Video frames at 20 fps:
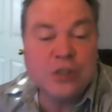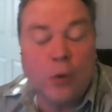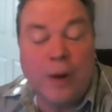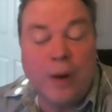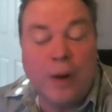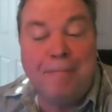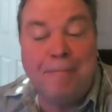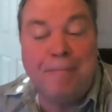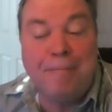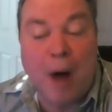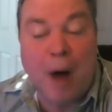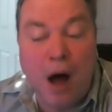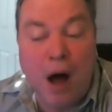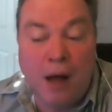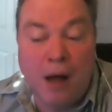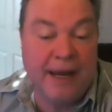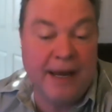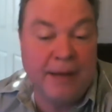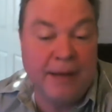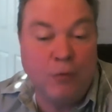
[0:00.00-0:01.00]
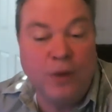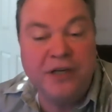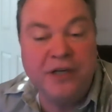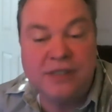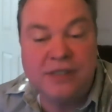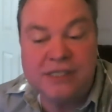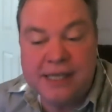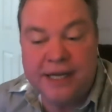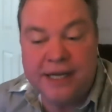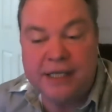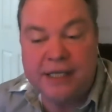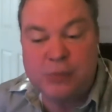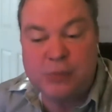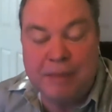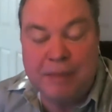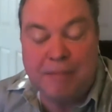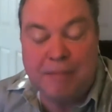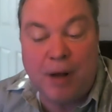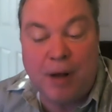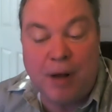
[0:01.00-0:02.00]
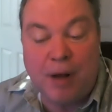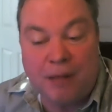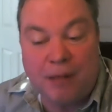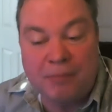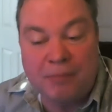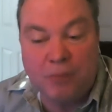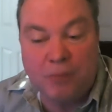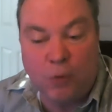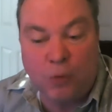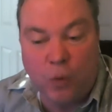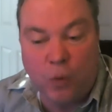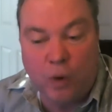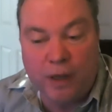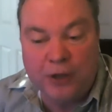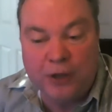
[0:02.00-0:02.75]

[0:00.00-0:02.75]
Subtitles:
bombed them. What you're saying is we bombed them with